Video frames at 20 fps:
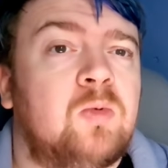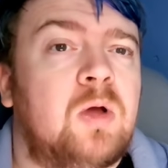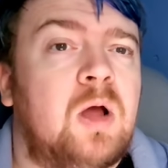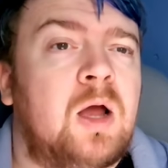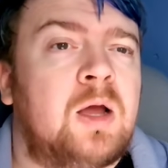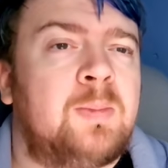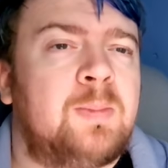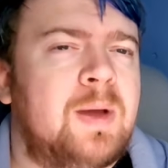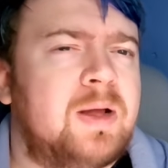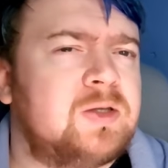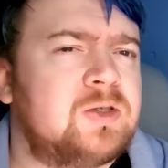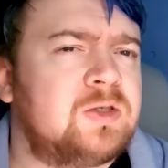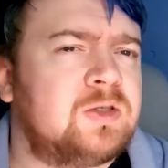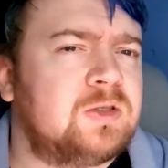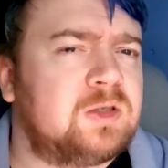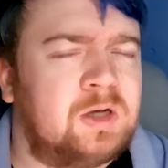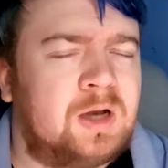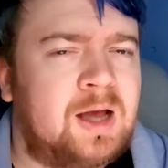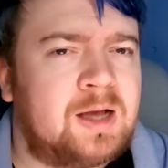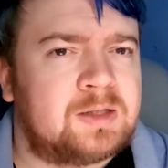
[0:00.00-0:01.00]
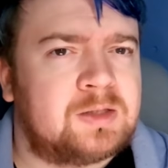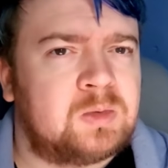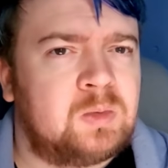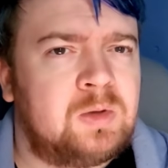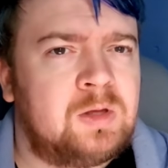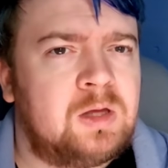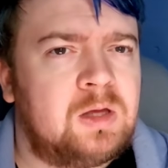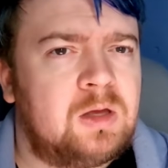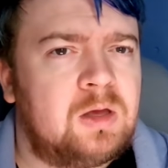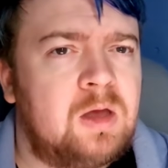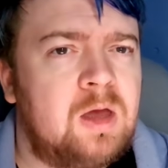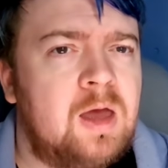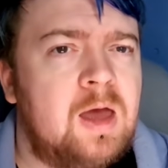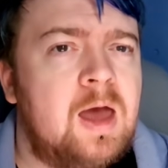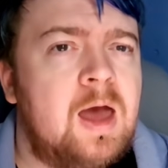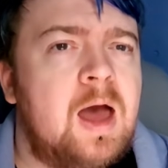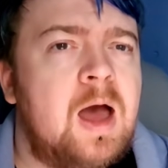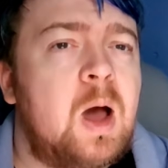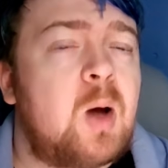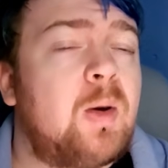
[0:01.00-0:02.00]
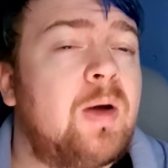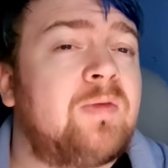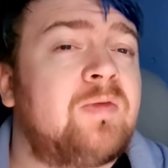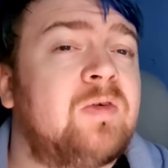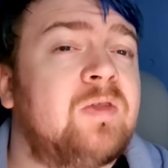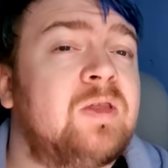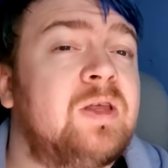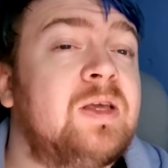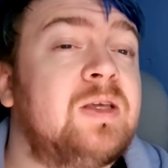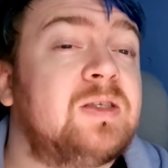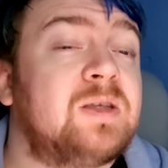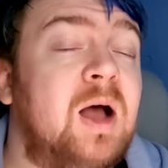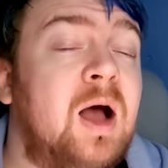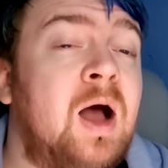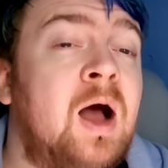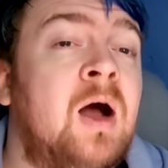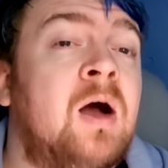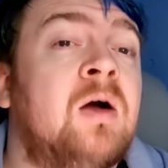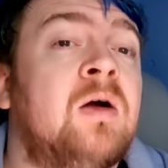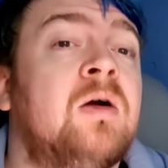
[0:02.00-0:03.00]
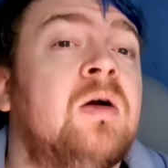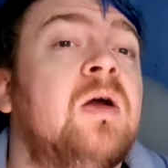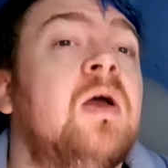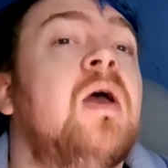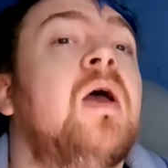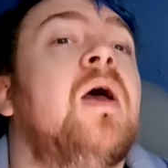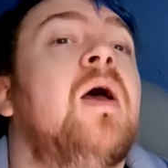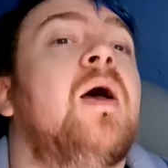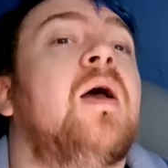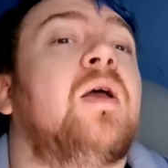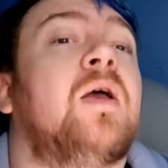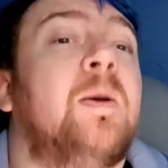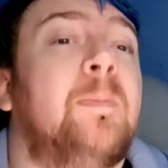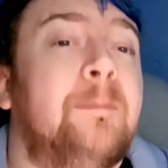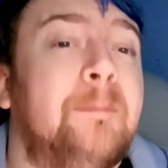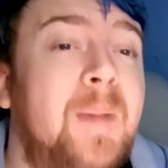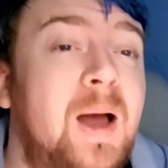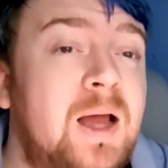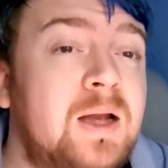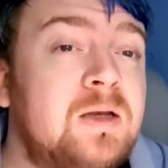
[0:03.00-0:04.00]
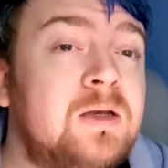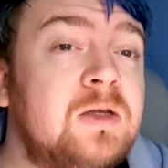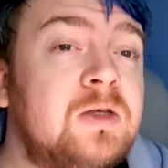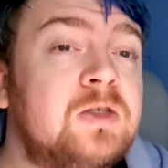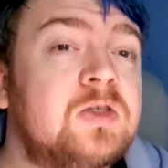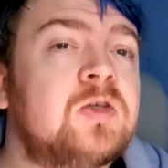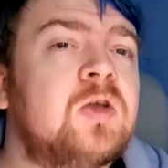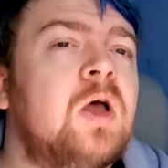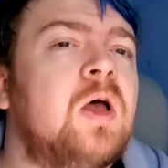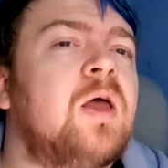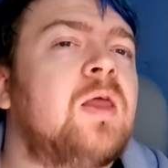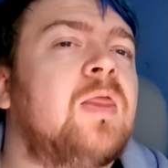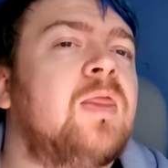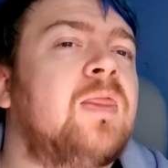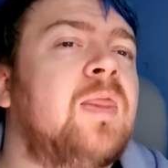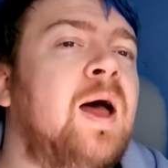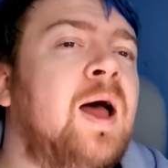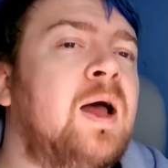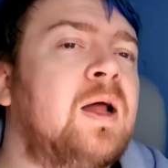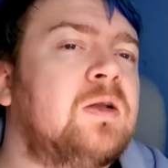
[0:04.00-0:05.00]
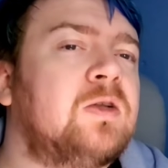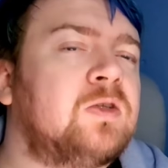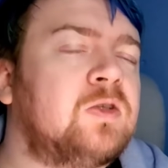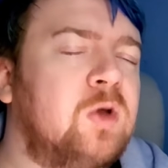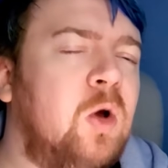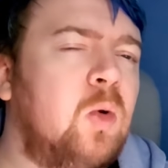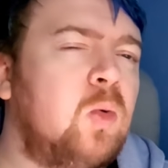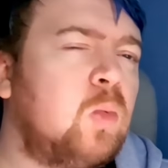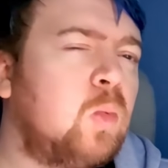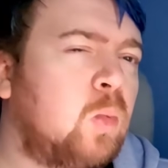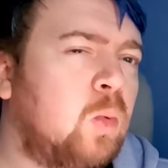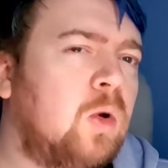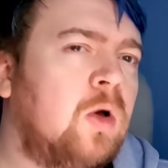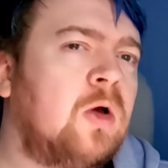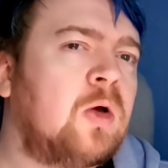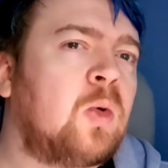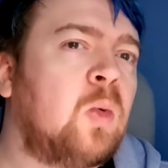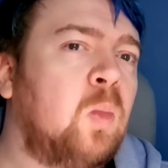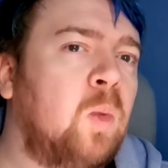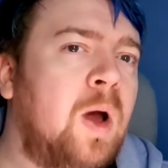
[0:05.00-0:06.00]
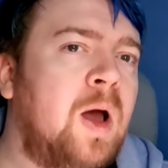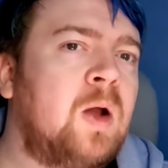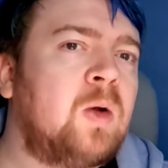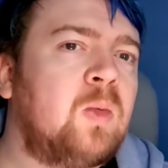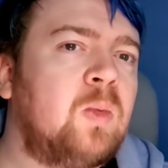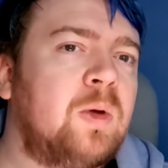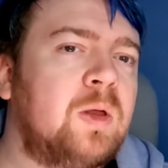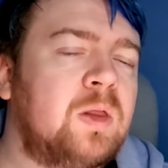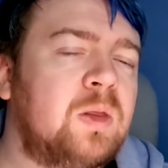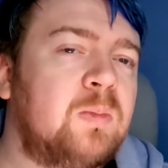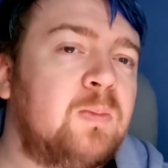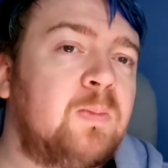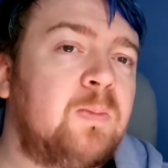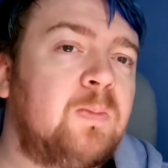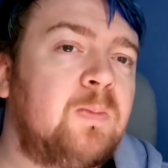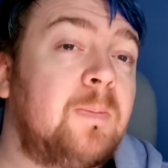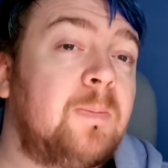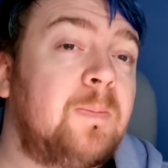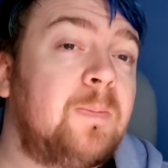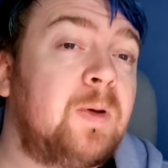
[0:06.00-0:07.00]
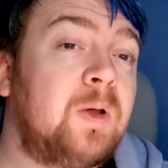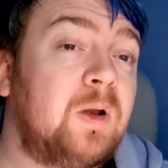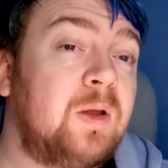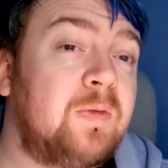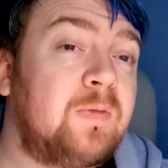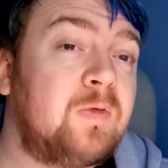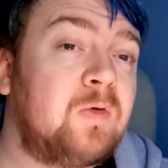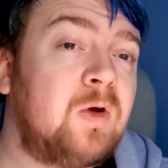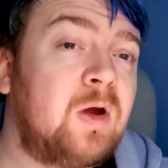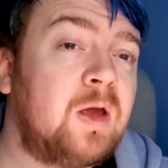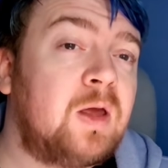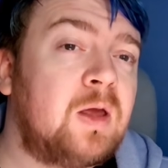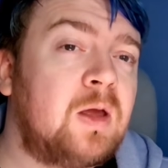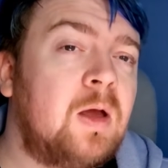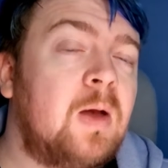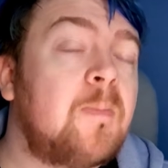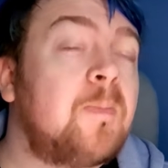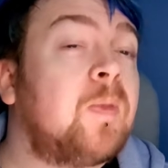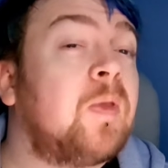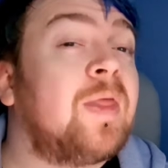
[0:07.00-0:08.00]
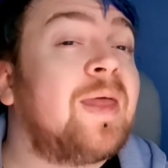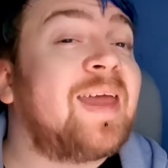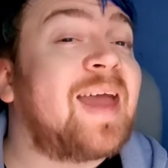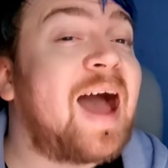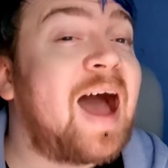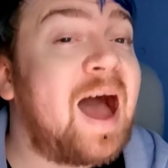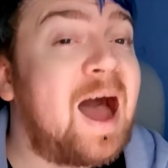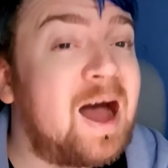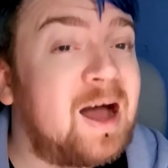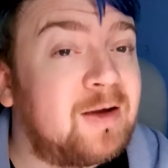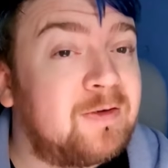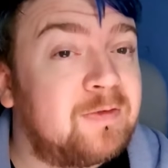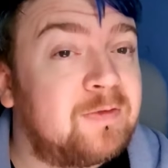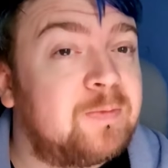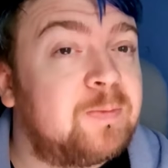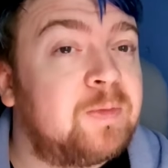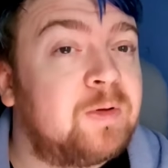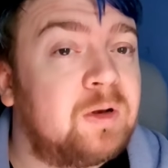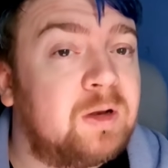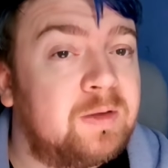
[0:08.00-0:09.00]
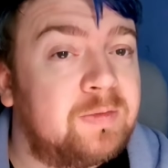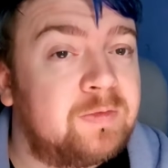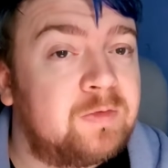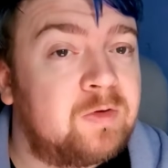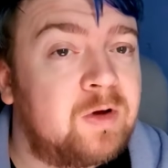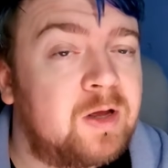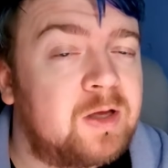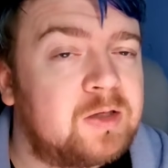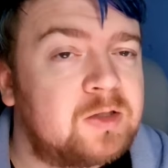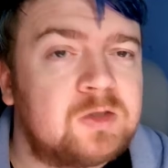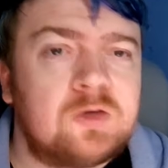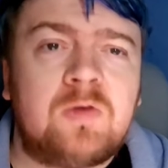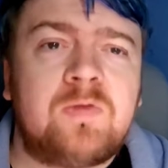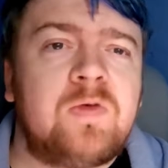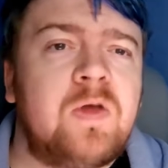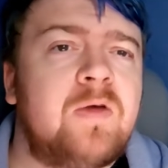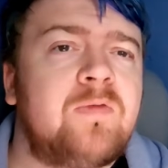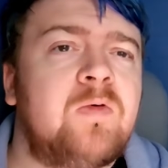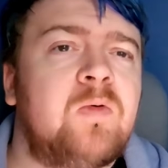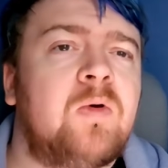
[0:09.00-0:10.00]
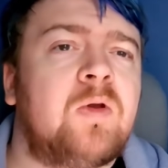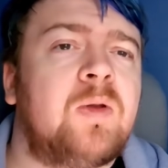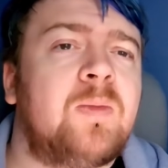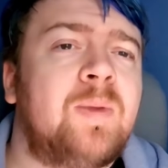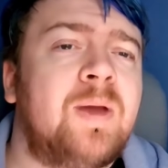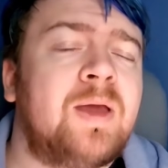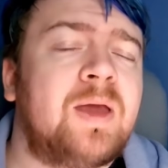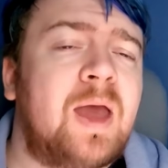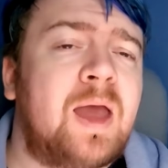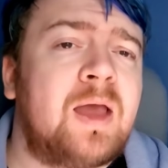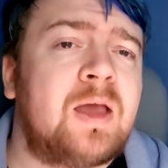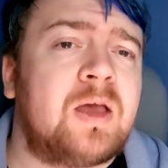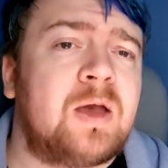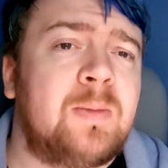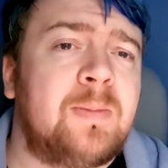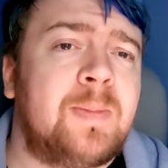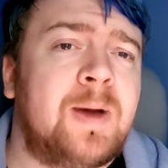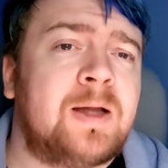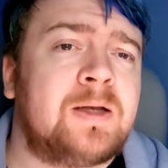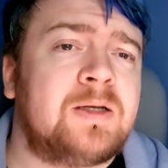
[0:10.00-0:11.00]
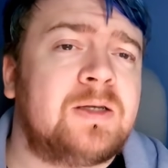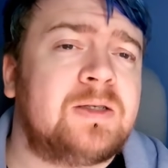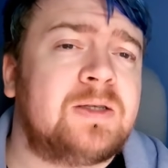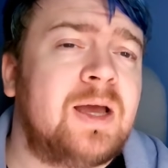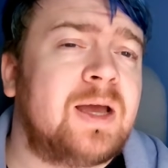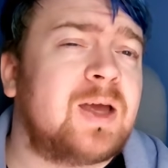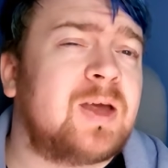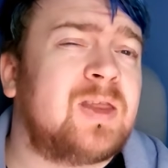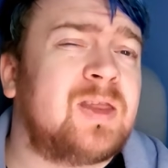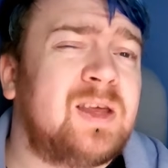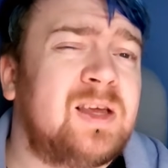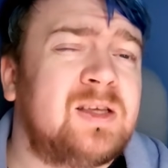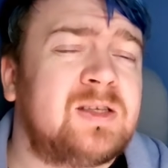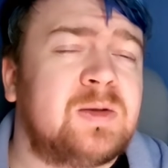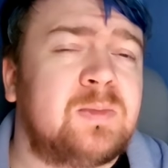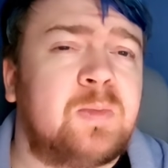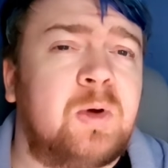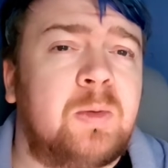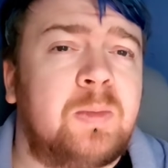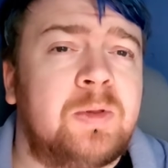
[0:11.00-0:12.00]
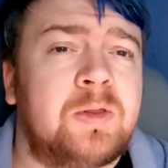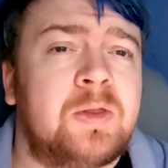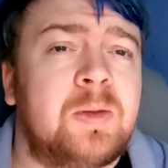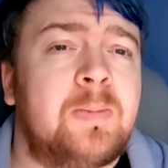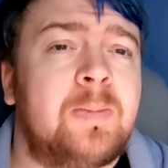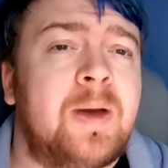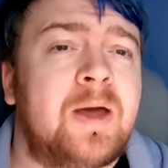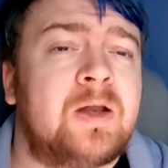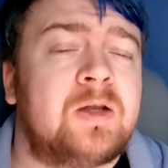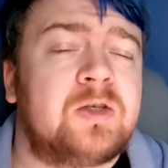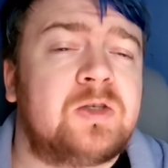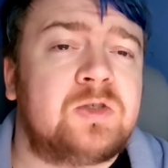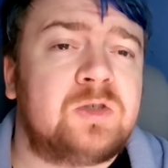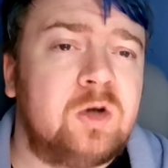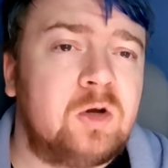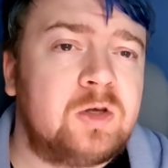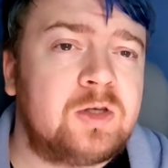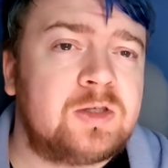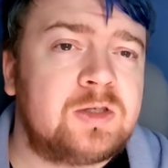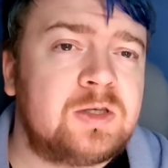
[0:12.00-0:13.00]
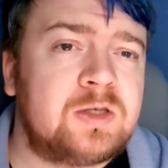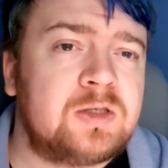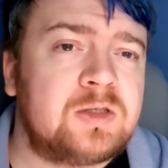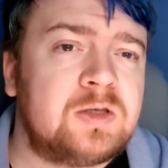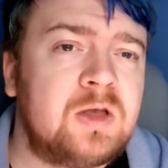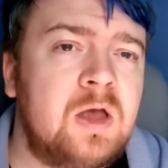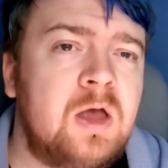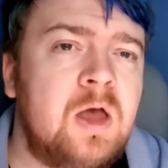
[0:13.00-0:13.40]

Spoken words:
I mentioned last week. However, these are commanders that don't work well with proliferate, but they have proliferate. So if you ever want to make a commander deck, these are probably the better choices.